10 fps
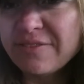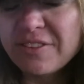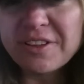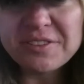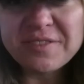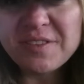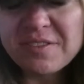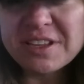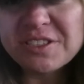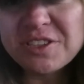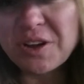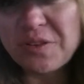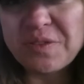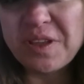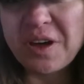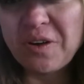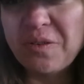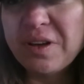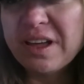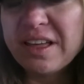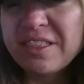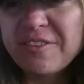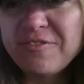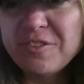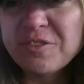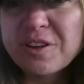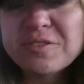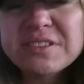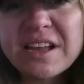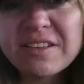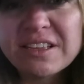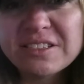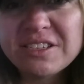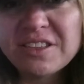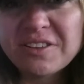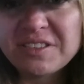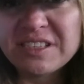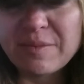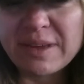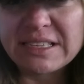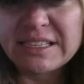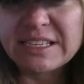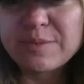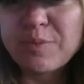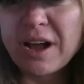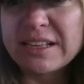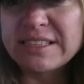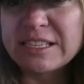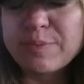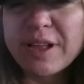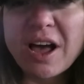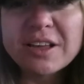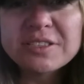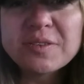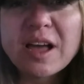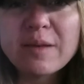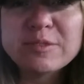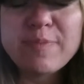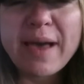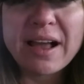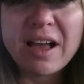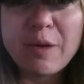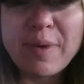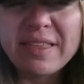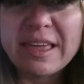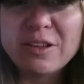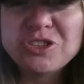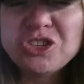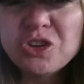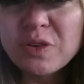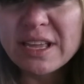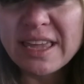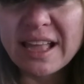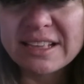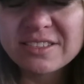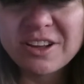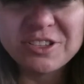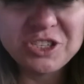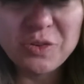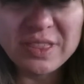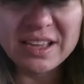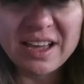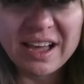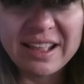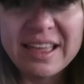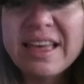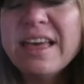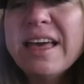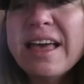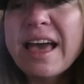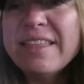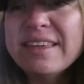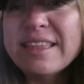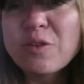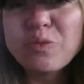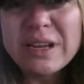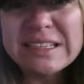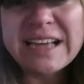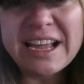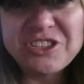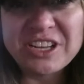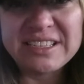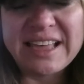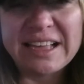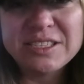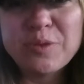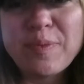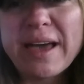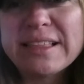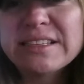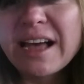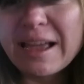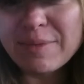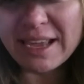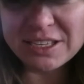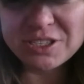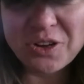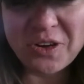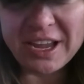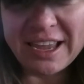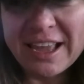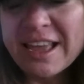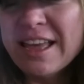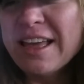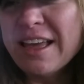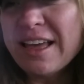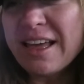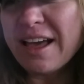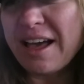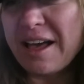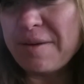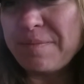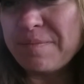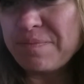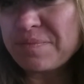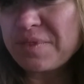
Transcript: for those of you that don't know, the food goes down into their stomachs and is processed, but it also comes back up and they chew it again. It's called chewing the cud, and then they redigest that. So by the time they excrete um,